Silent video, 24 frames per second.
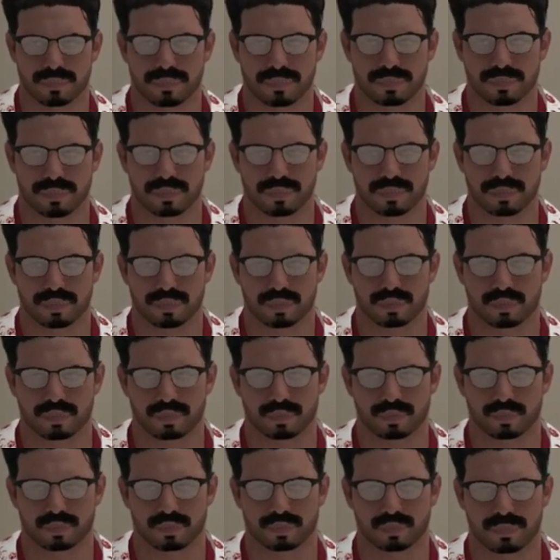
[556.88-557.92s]
They are
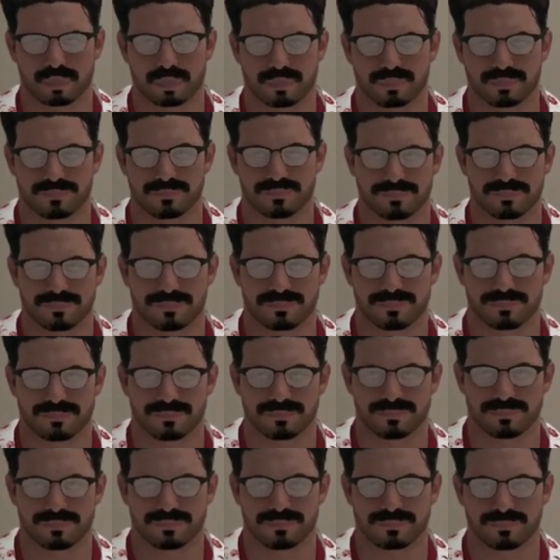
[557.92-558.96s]
fighting
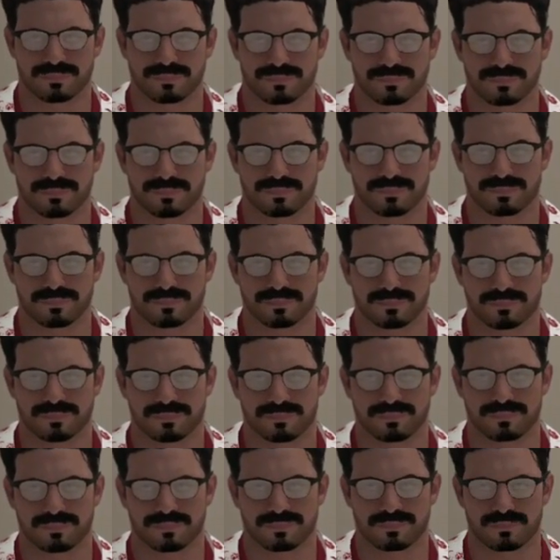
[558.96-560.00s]
for a chance
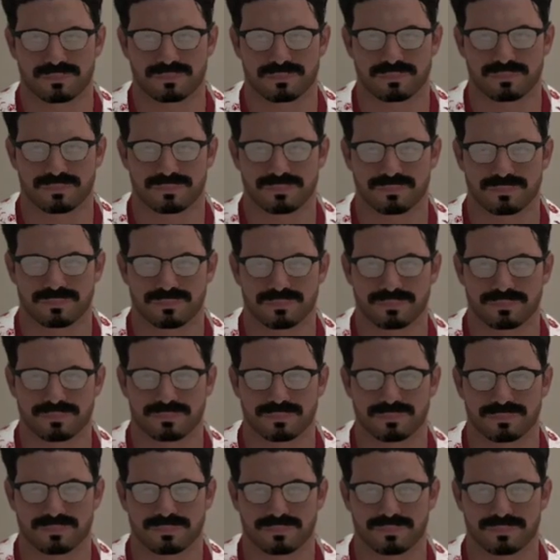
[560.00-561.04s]
at a
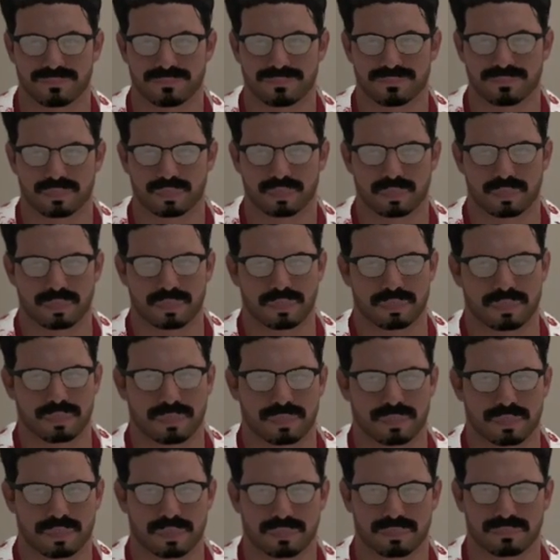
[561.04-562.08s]
mid-card title of
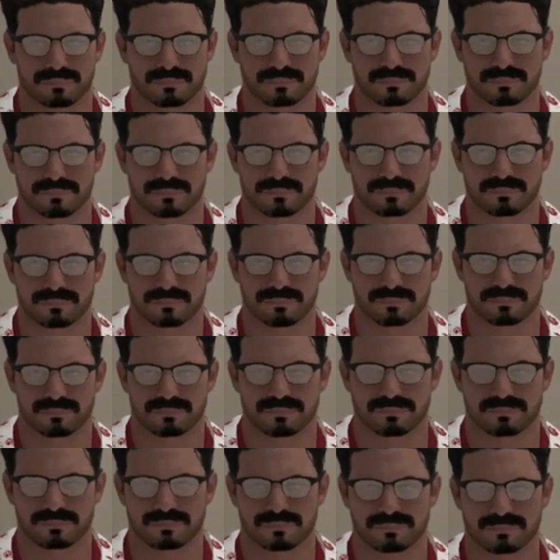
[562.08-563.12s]
their choice,
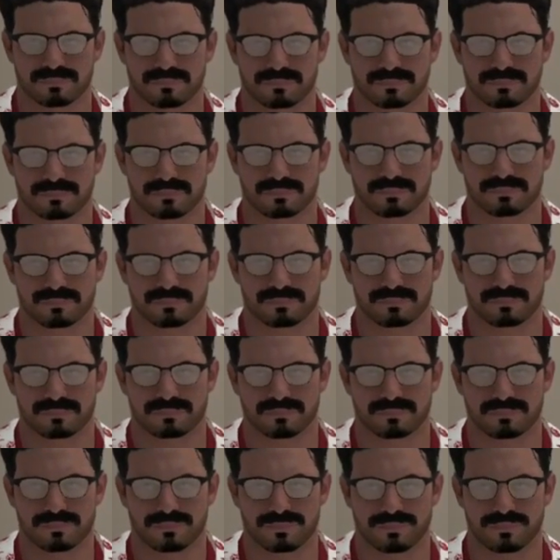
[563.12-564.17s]
as well
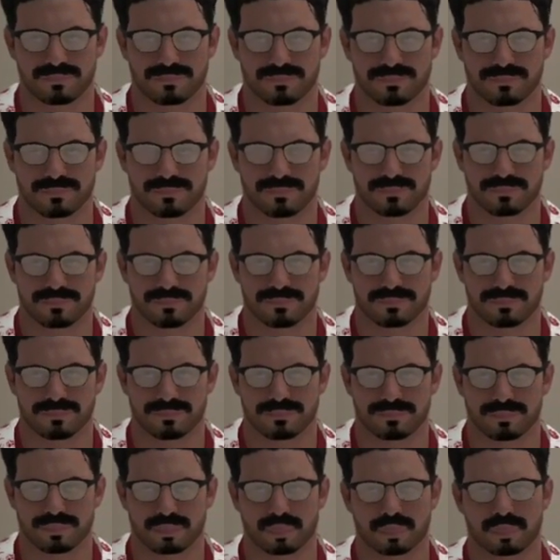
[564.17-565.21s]
as the right to choose
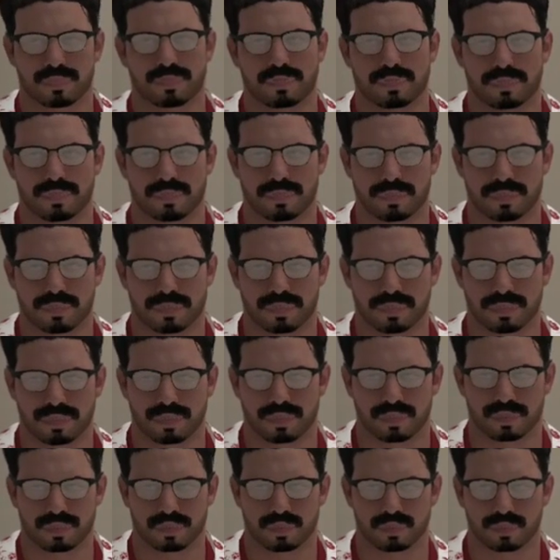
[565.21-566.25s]
their brand
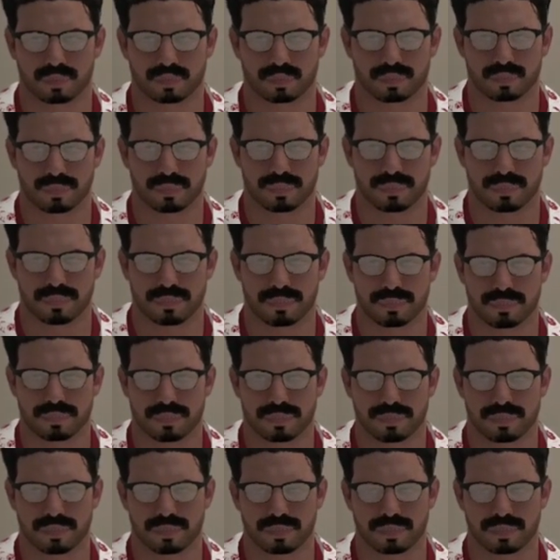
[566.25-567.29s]
on where they will be going.